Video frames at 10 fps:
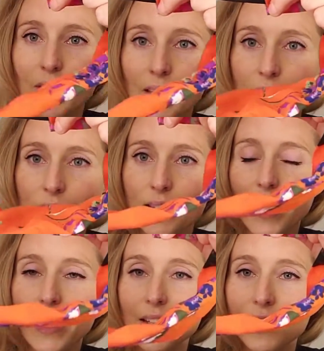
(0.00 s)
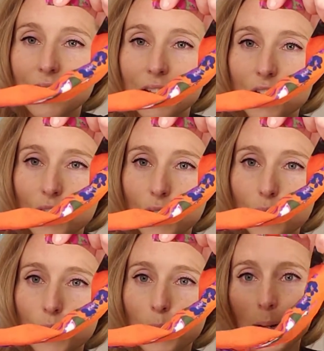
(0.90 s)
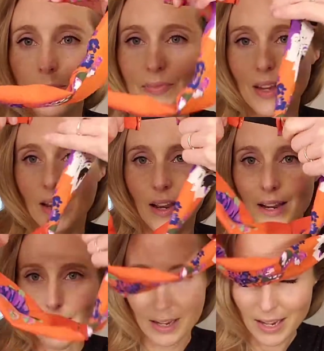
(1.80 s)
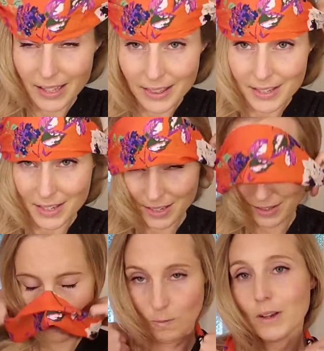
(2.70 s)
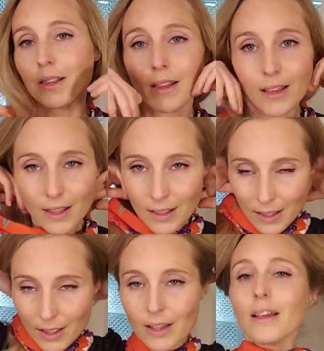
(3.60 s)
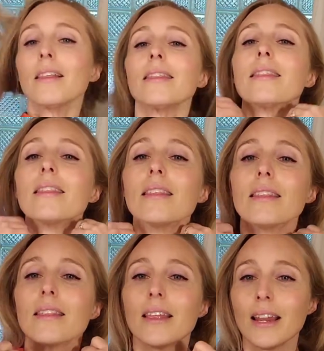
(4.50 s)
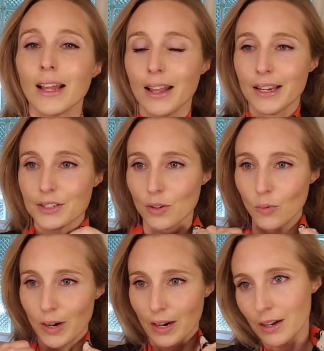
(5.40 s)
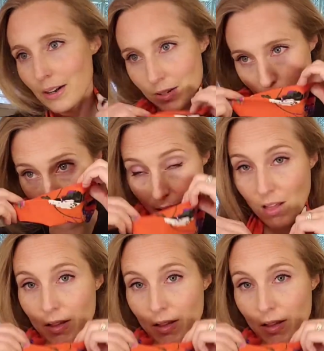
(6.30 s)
these into the tube. And this is one that I like to wear as well.